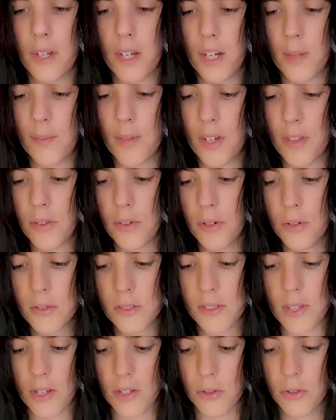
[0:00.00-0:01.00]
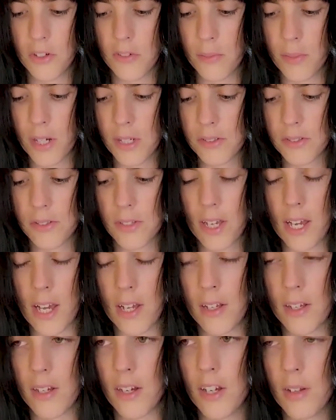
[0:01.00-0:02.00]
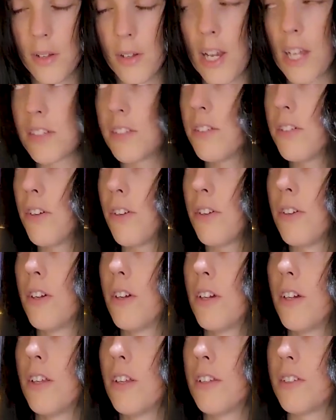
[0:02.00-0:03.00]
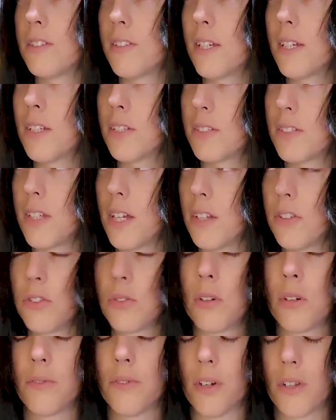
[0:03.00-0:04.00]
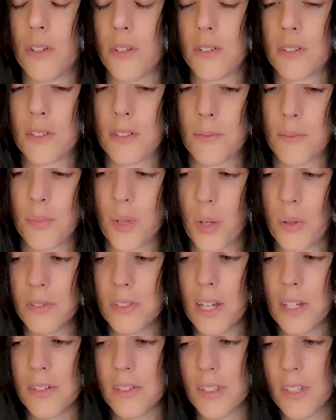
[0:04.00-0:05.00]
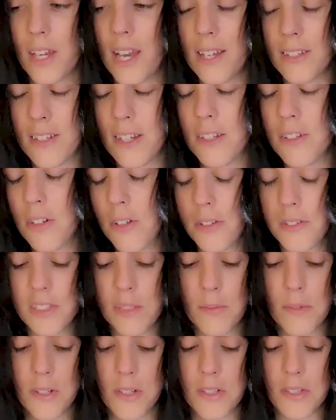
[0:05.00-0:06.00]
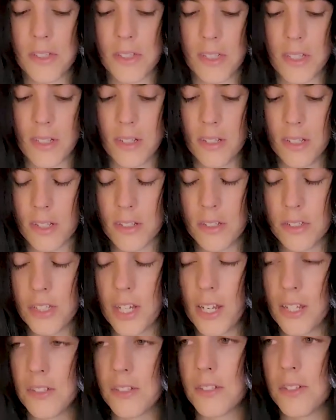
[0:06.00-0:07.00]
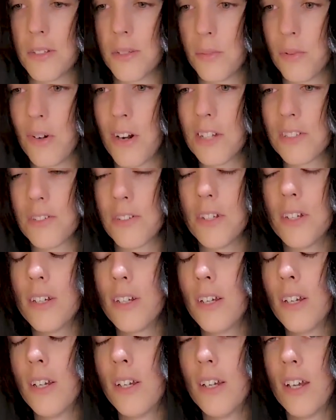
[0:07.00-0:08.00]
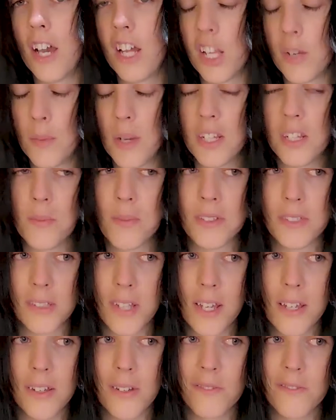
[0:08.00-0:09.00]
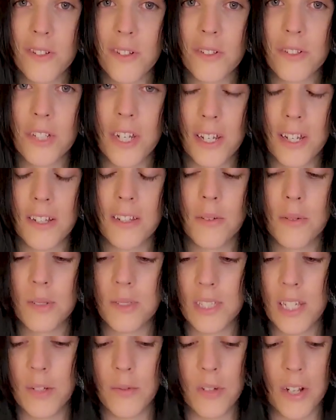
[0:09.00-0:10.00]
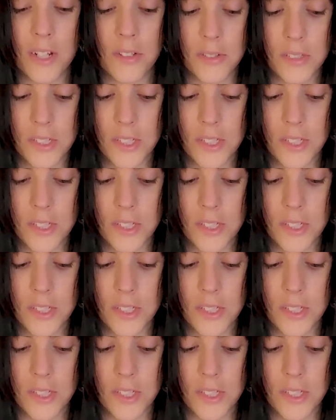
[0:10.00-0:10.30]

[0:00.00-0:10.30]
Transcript: I thought it was like $12 because it had, actually no, the sticker said $12, but it was actually $18. Someone just didn't change the price on it. And I made the mistake of not checking the receipt when I was